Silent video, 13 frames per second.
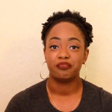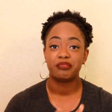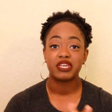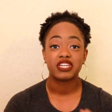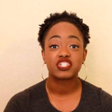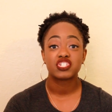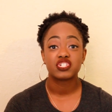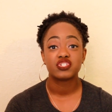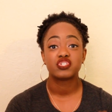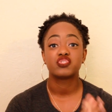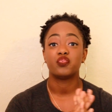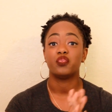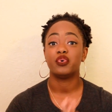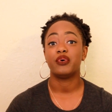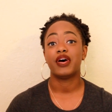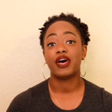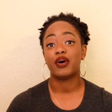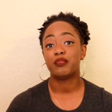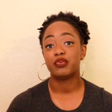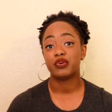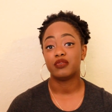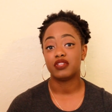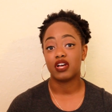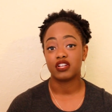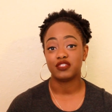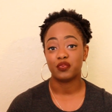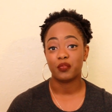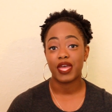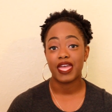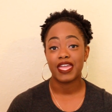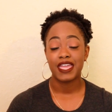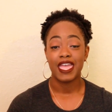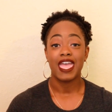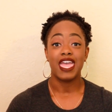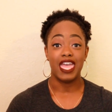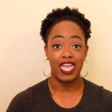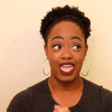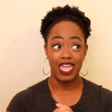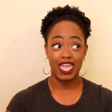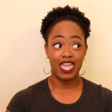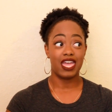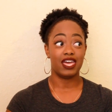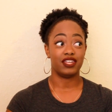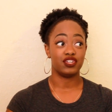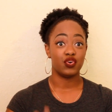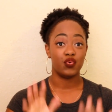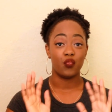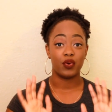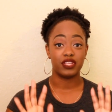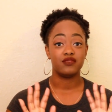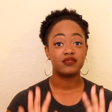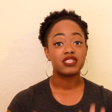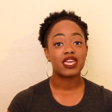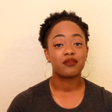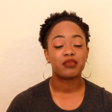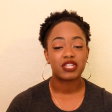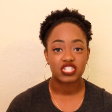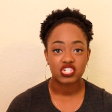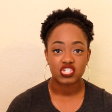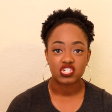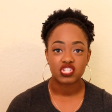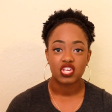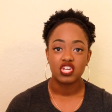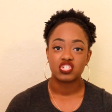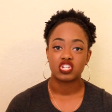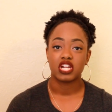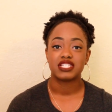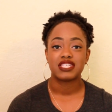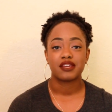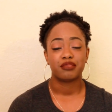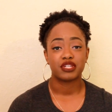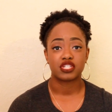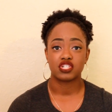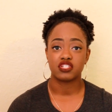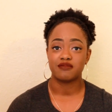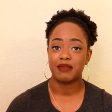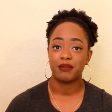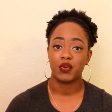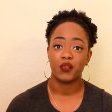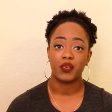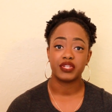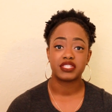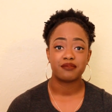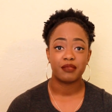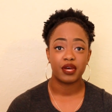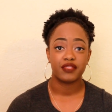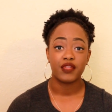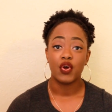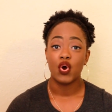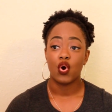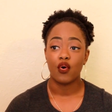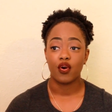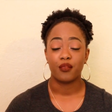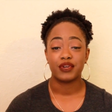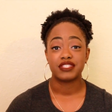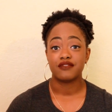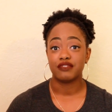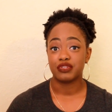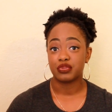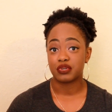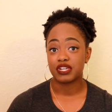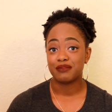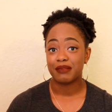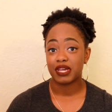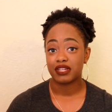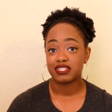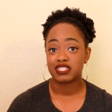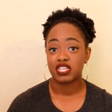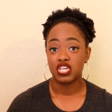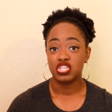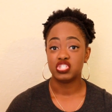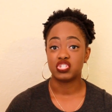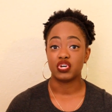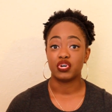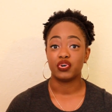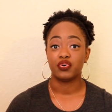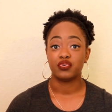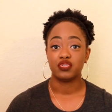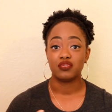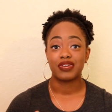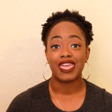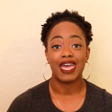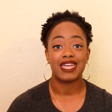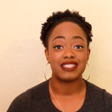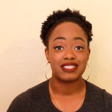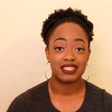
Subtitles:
Pictures will help you along the way. And when you take pictures, try to take pictures maybe once a month or once every 3 months, so you can